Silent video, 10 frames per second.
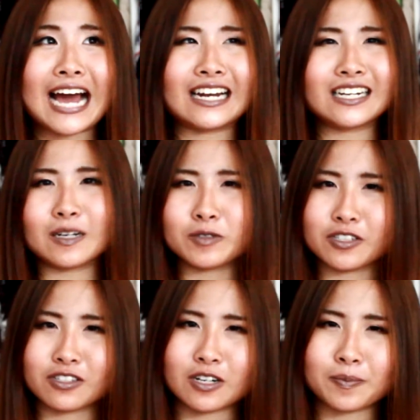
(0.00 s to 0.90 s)
added up to
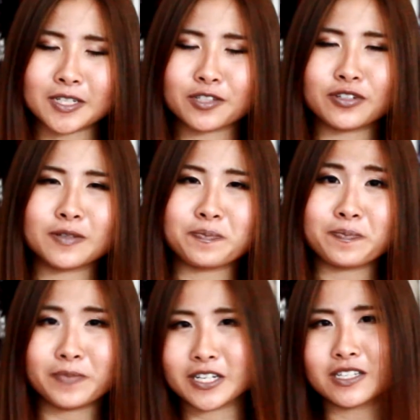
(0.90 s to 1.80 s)
Starbucks drink
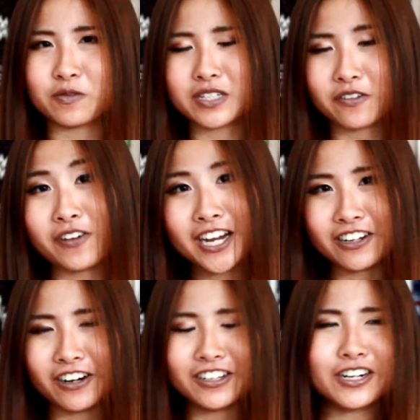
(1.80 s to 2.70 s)
because it was like
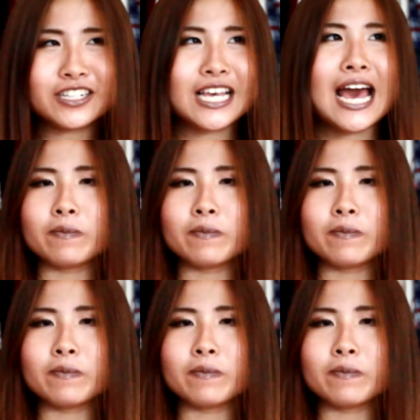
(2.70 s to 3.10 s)
$5.